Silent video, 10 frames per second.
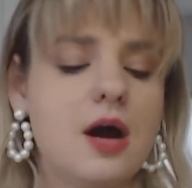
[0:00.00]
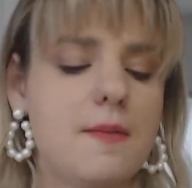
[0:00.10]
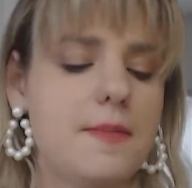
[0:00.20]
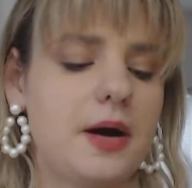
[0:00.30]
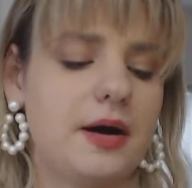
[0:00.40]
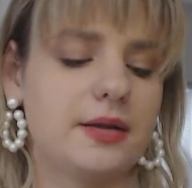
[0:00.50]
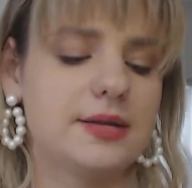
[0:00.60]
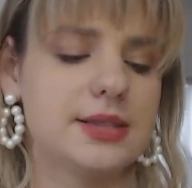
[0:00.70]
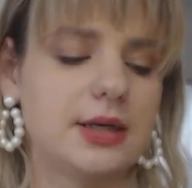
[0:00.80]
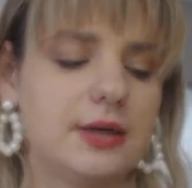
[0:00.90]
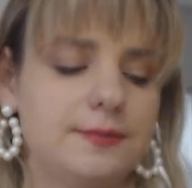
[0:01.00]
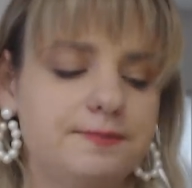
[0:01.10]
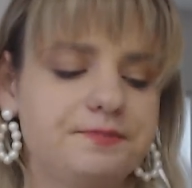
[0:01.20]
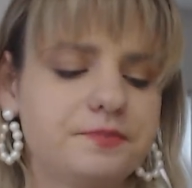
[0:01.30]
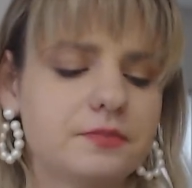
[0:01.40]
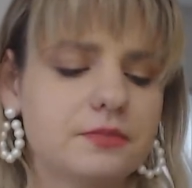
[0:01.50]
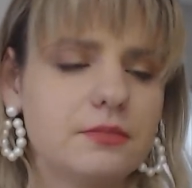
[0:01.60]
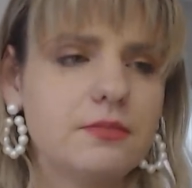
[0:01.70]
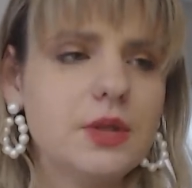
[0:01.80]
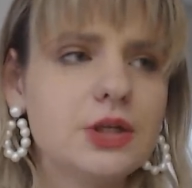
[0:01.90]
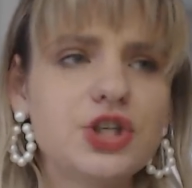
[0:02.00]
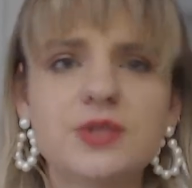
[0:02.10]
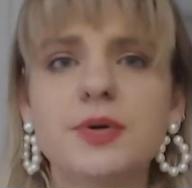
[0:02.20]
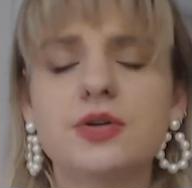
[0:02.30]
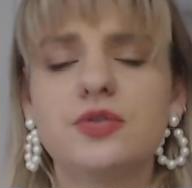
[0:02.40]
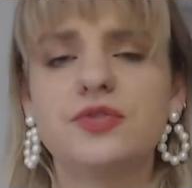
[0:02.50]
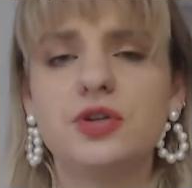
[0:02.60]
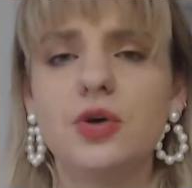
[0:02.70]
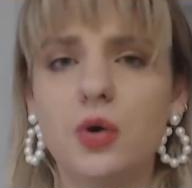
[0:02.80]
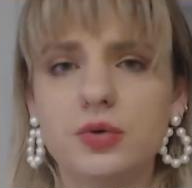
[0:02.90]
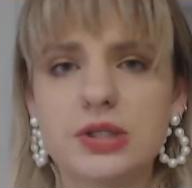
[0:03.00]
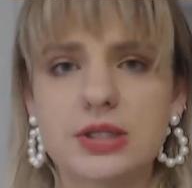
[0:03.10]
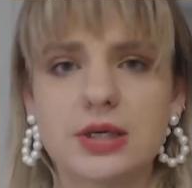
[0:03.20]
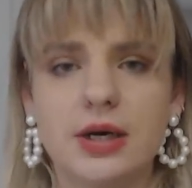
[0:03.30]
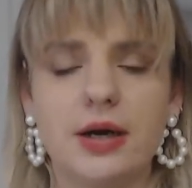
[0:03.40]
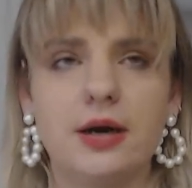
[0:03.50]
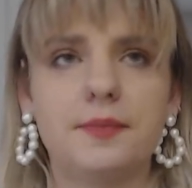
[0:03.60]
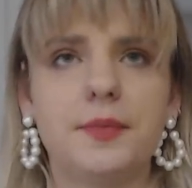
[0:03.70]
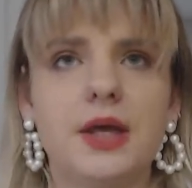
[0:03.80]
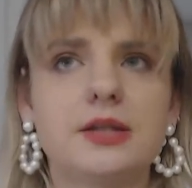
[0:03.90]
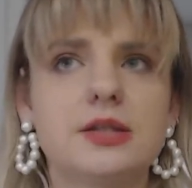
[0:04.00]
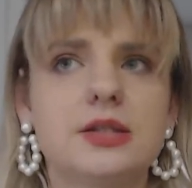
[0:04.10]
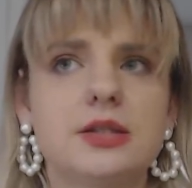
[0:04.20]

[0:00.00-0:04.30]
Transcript: But just because of the notes, and